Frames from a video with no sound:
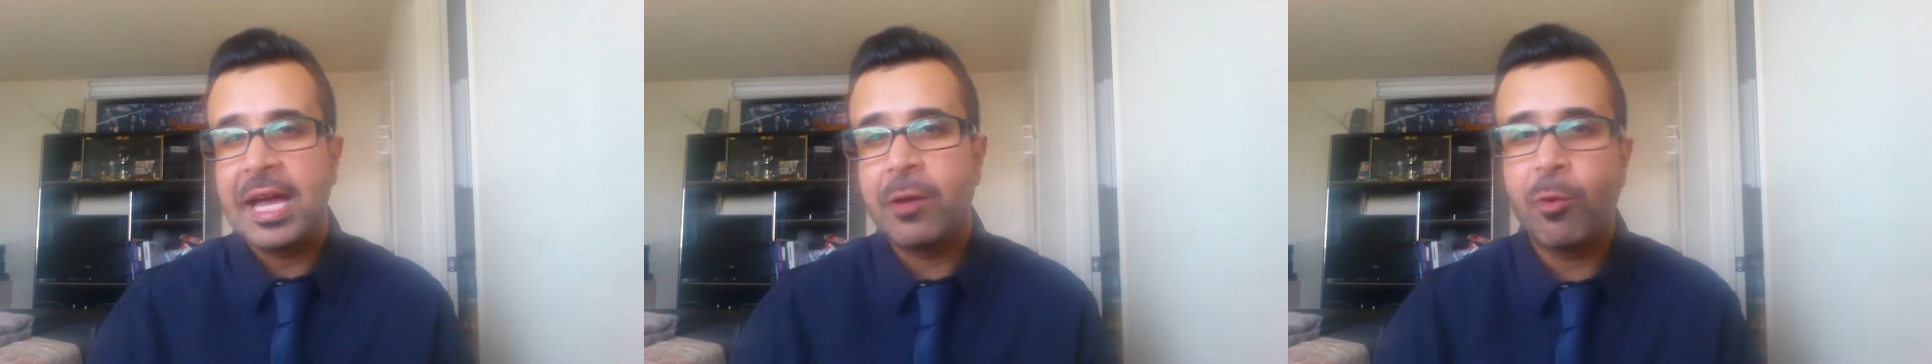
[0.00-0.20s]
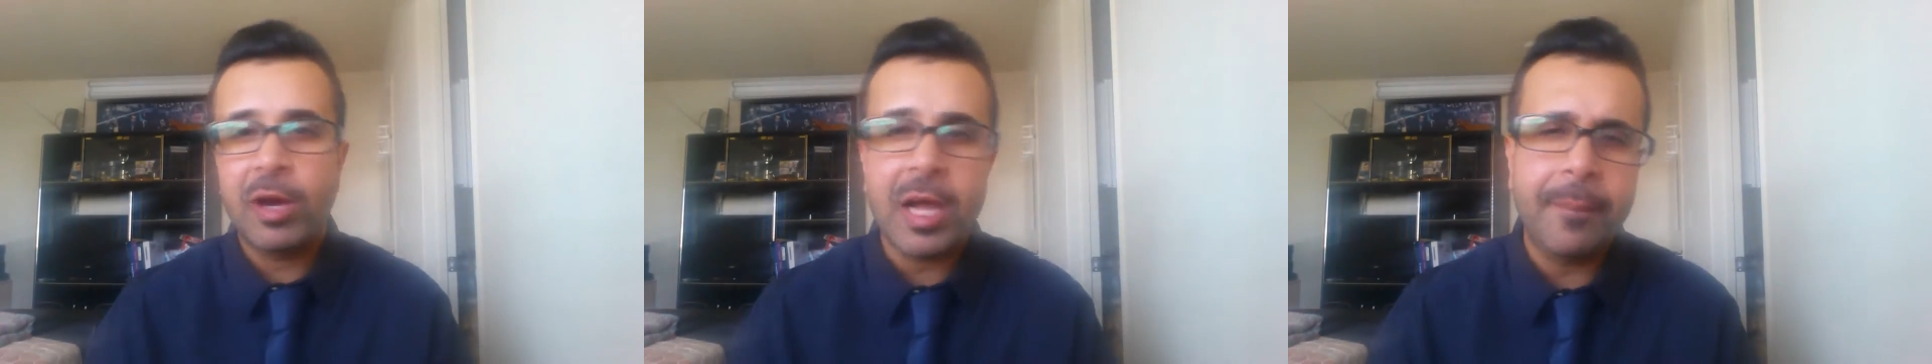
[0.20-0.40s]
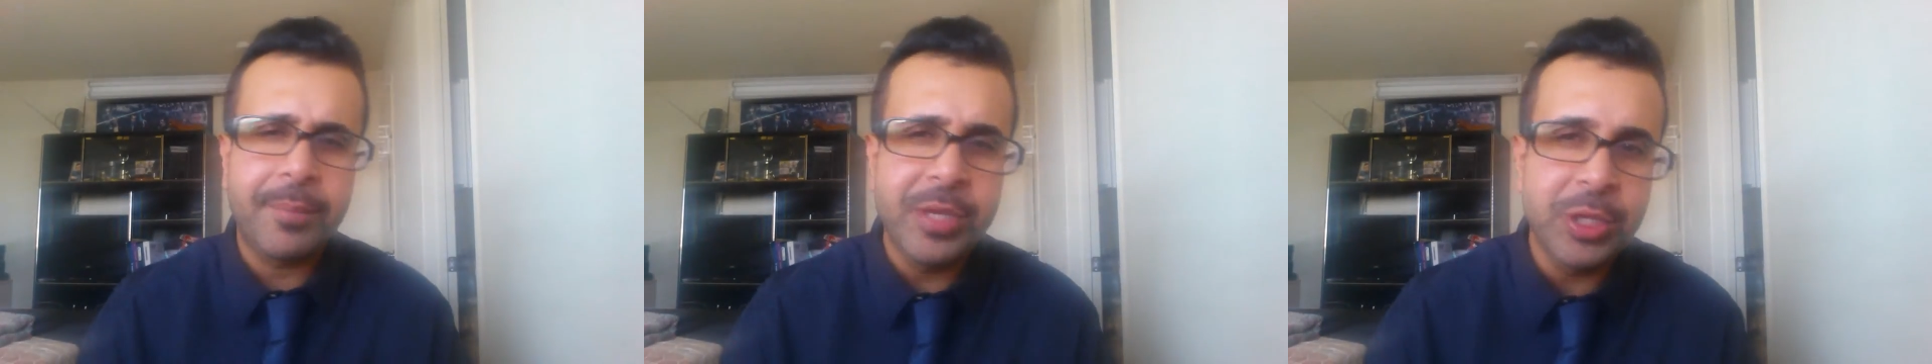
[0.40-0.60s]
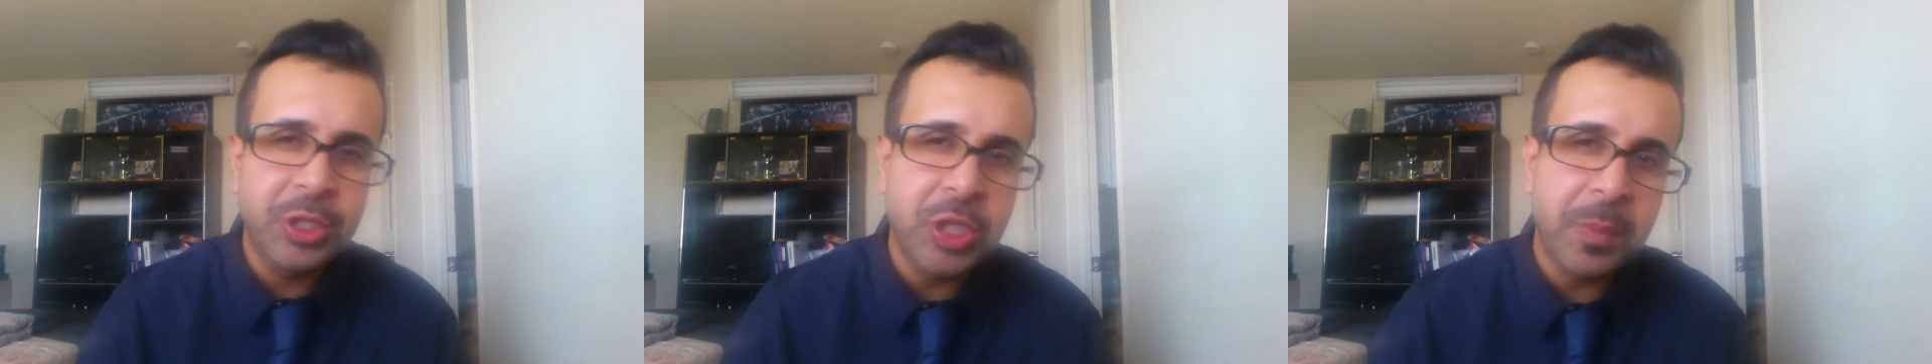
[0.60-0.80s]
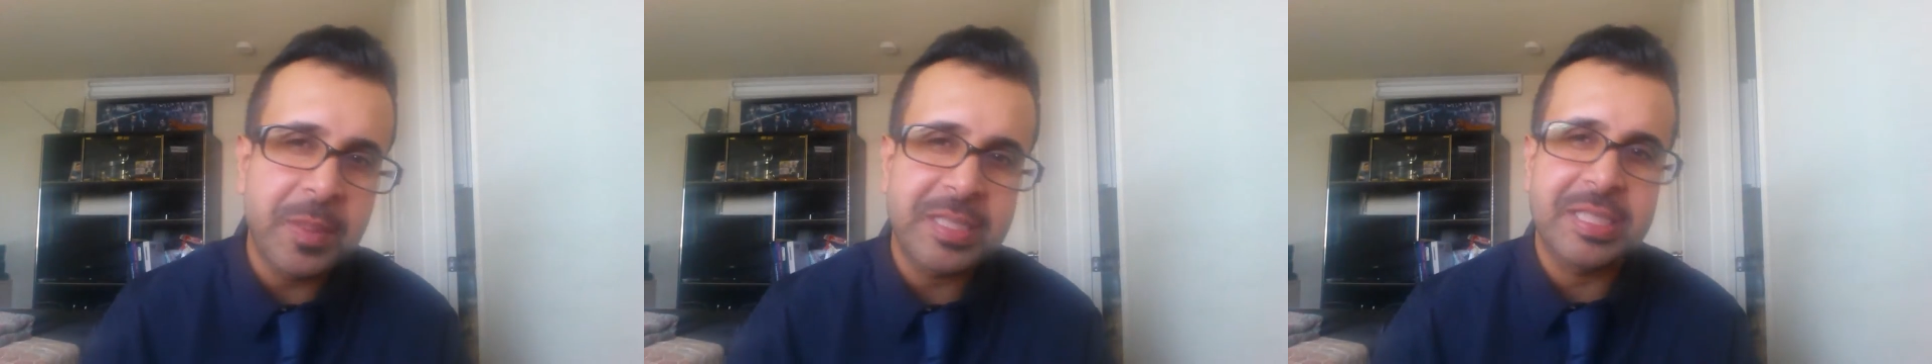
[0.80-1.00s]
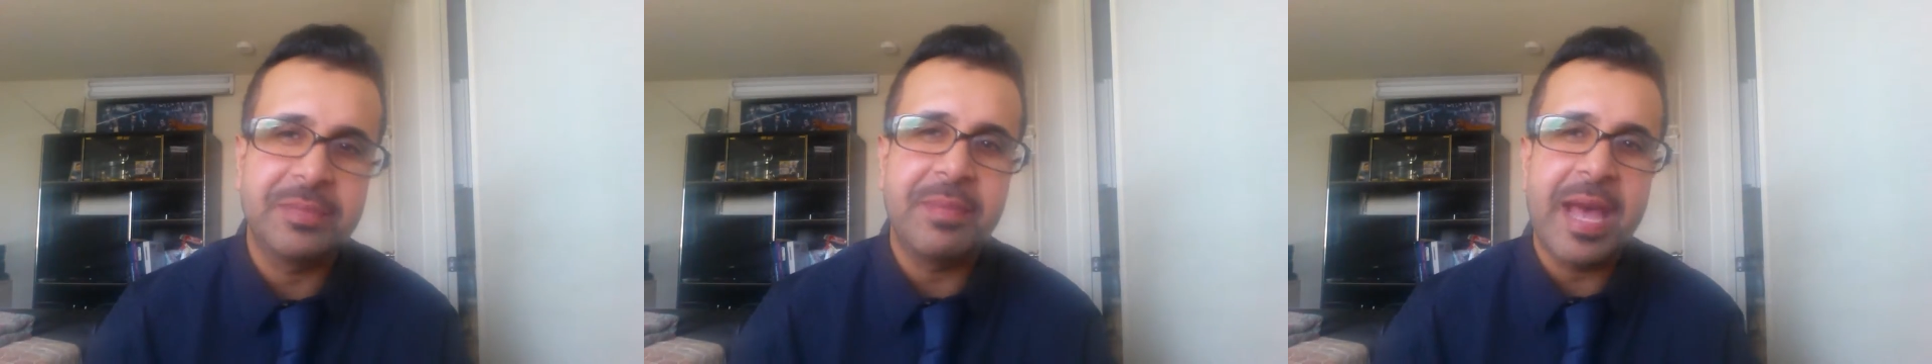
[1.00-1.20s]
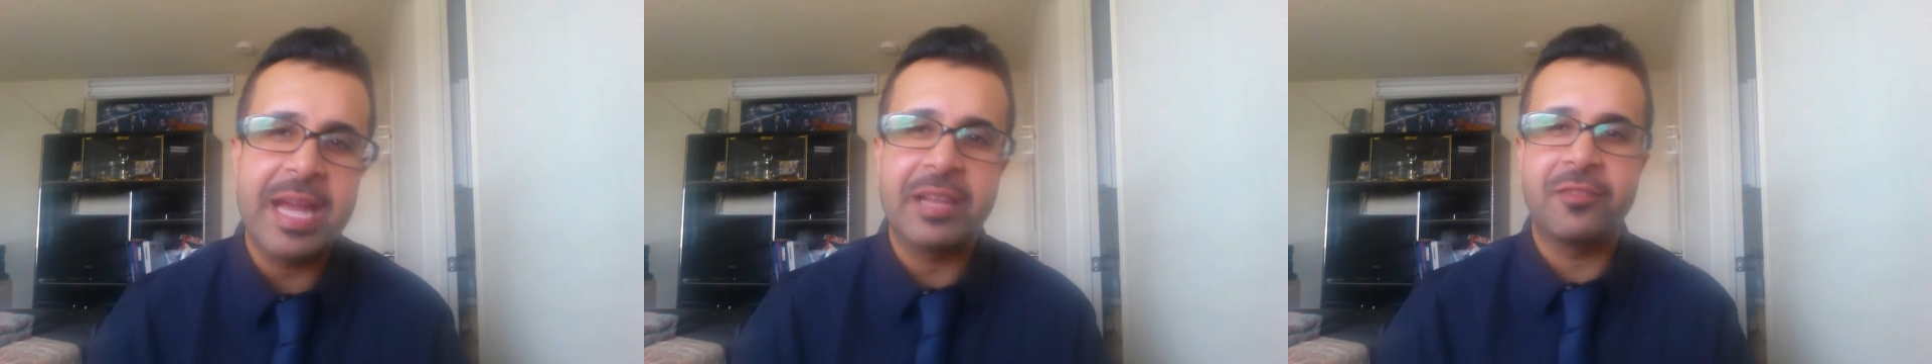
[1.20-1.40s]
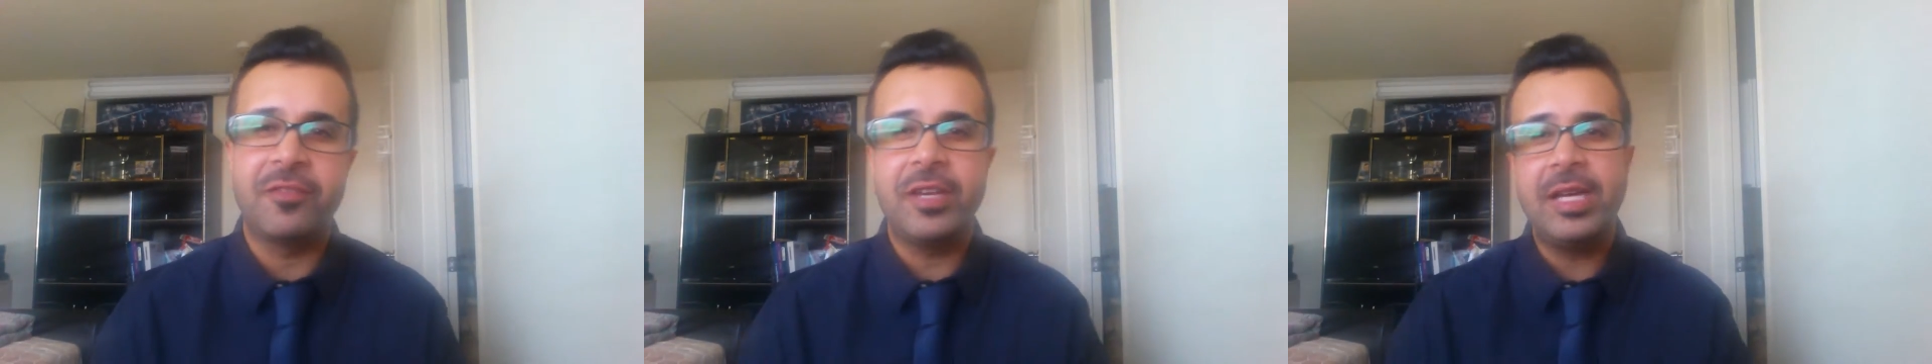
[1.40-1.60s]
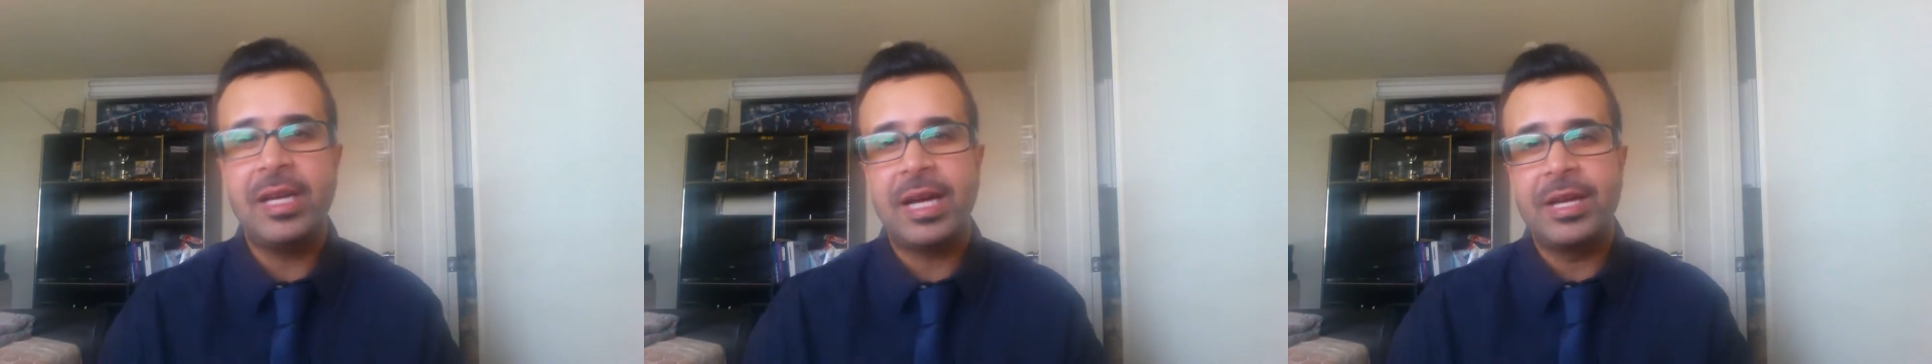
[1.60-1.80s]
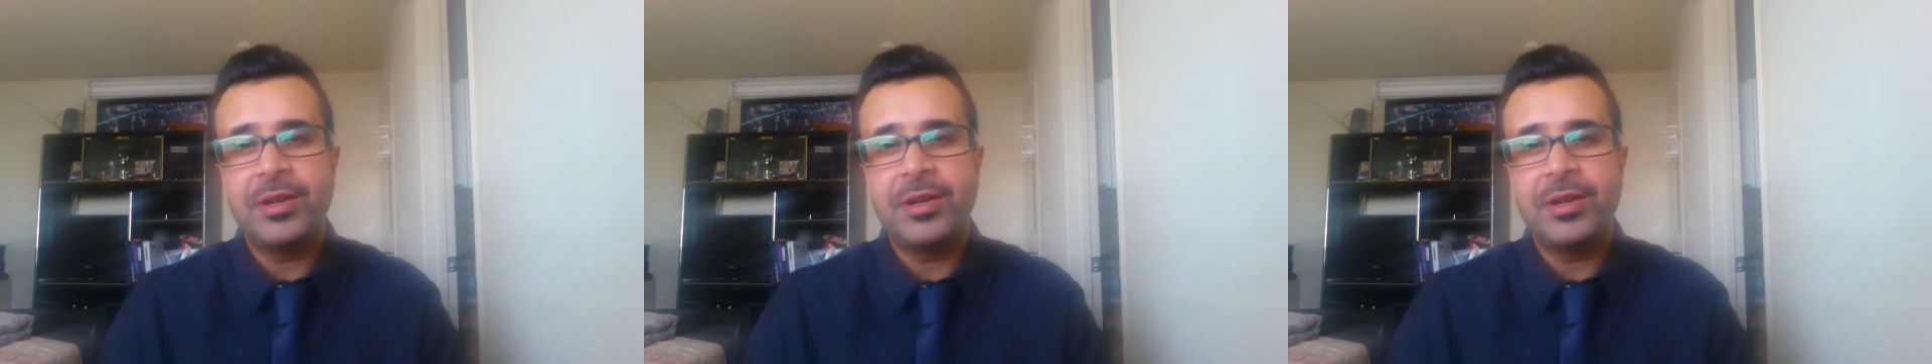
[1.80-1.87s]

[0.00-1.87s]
Hey, what up YouTube? This is Manny V,